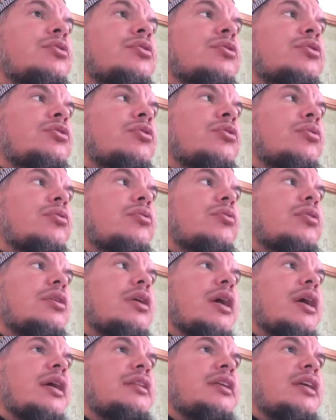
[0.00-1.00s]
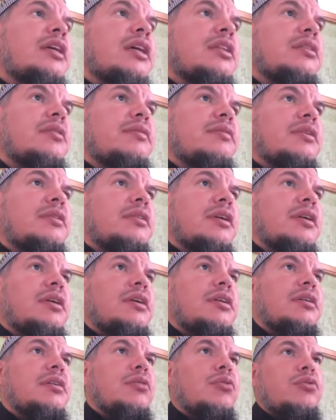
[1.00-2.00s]
So at the end of the
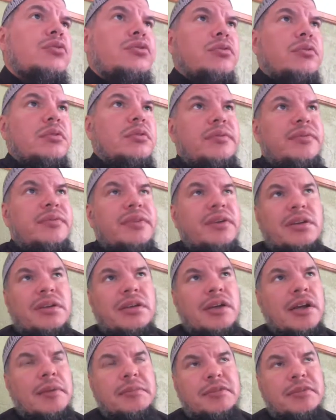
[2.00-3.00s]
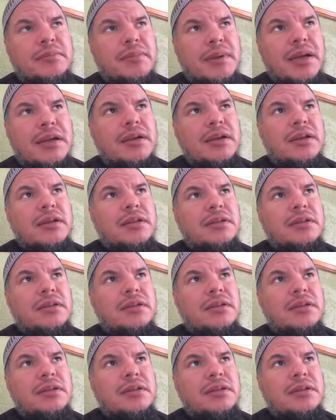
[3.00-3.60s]
day, Usul al-Fiqh comes back